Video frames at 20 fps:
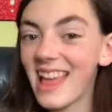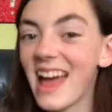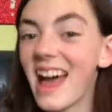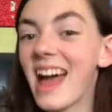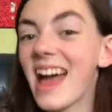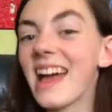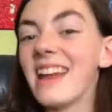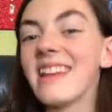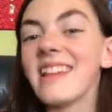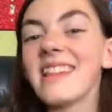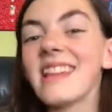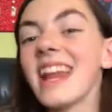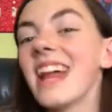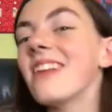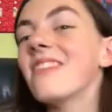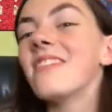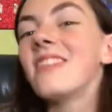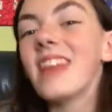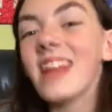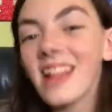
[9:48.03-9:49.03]
I had to sit
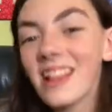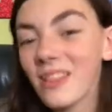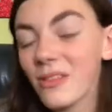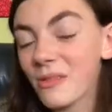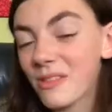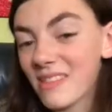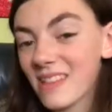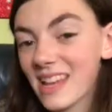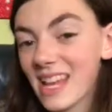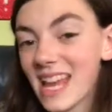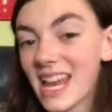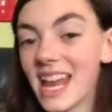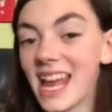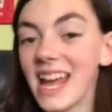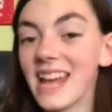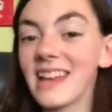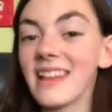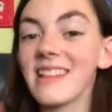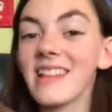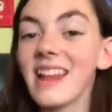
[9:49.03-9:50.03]
out of dance once again. I
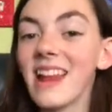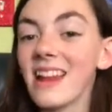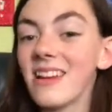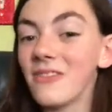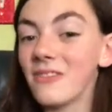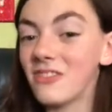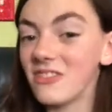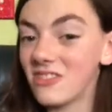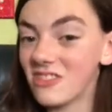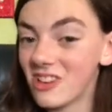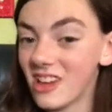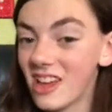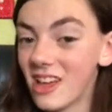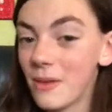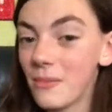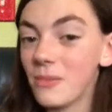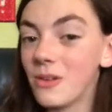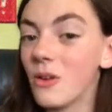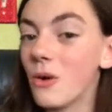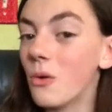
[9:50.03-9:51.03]
had to sit out of
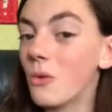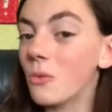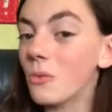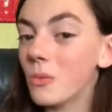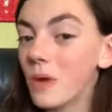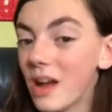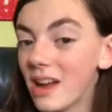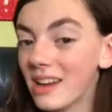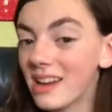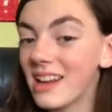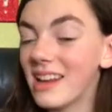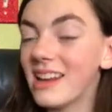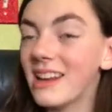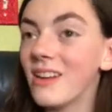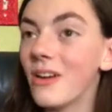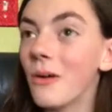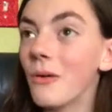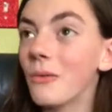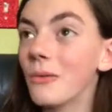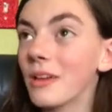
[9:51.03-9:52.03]
gym. No running,
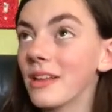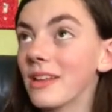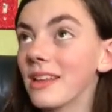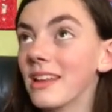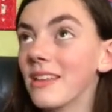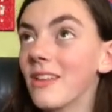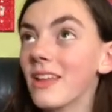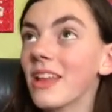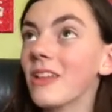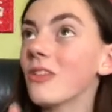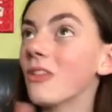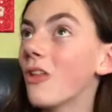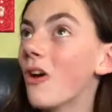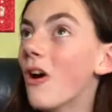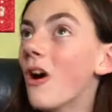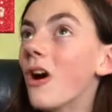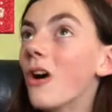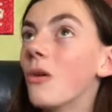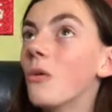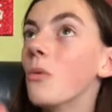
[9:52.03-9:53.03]
no really like
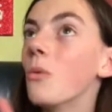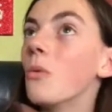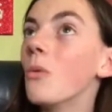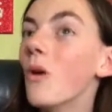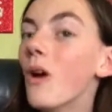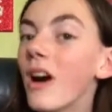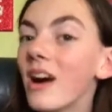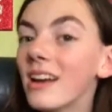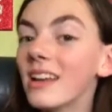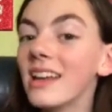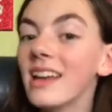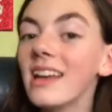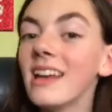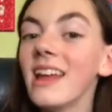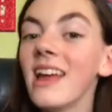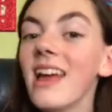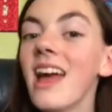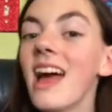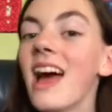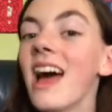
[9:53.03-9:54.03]
long walking.
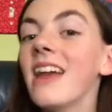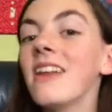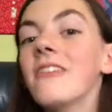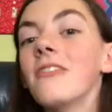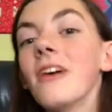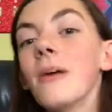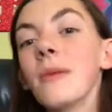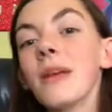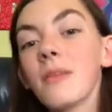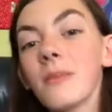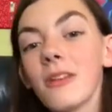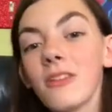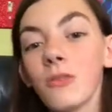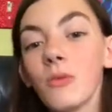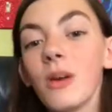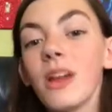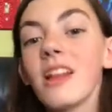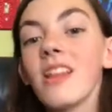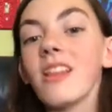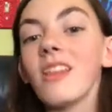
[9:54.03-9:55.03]
Had to find my special
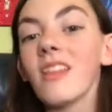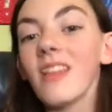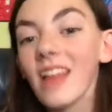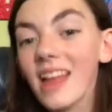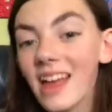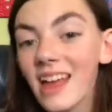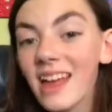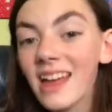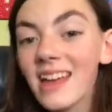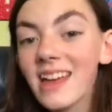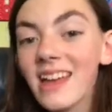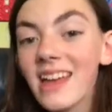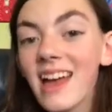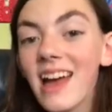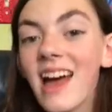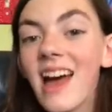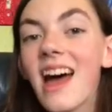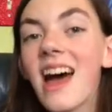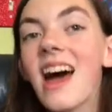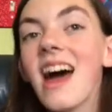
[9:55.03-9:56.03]
way to lay.
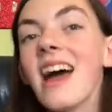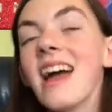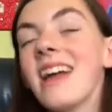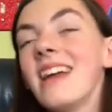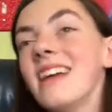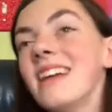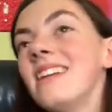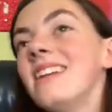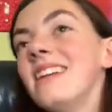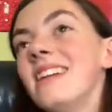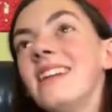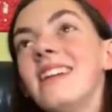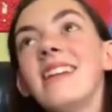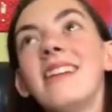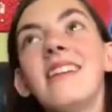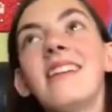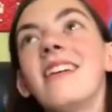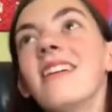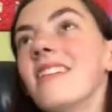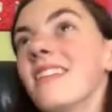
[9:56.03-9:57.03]
I
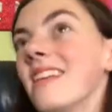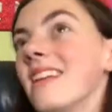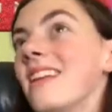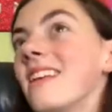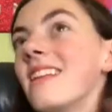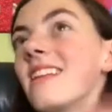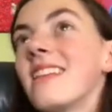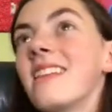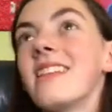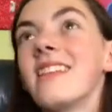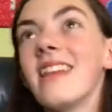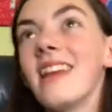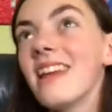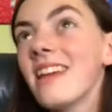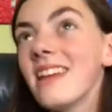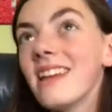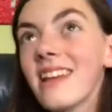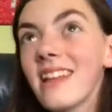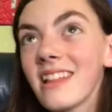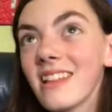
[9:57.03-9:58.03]
needed to like
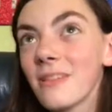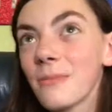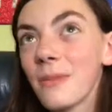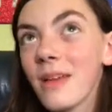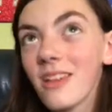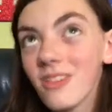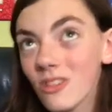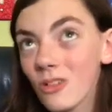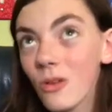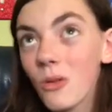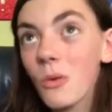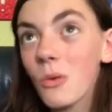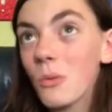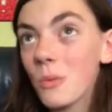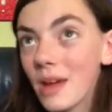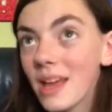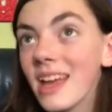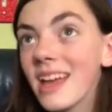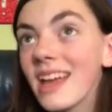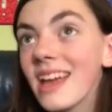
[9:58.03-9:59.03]
sit in a special
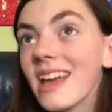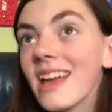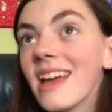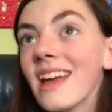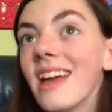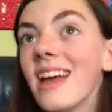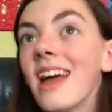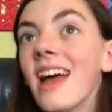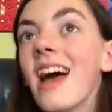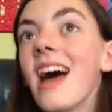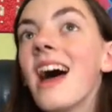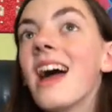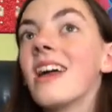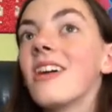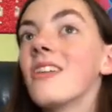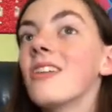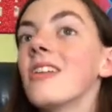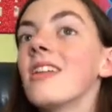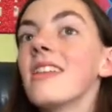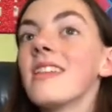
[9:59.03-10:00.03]
way. I
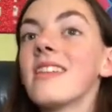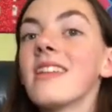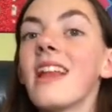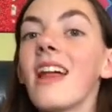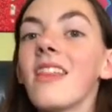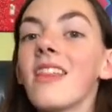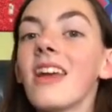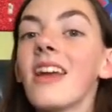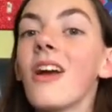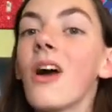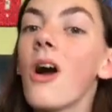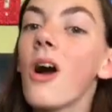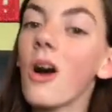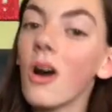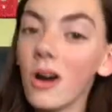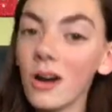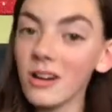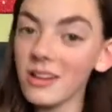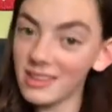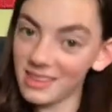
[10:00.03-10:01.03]
couldn't sit on like
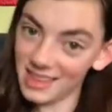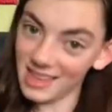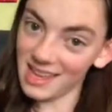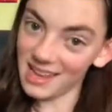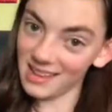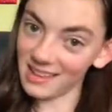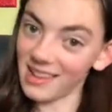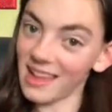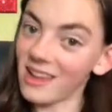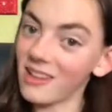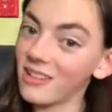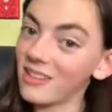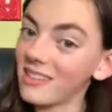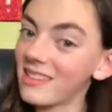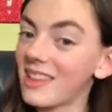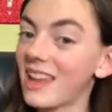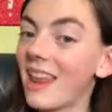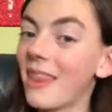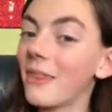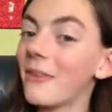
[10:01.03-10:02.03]
hard things. I
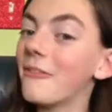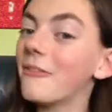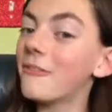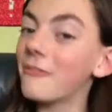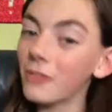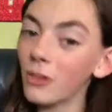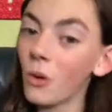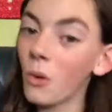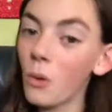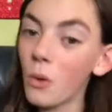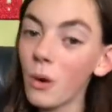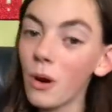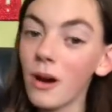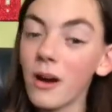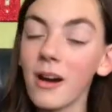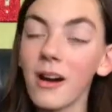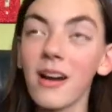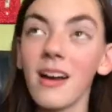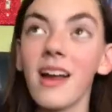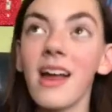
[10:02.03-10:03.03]
couldn't sit on the
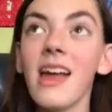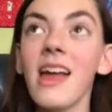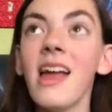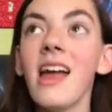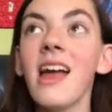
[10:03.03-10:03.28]
floor.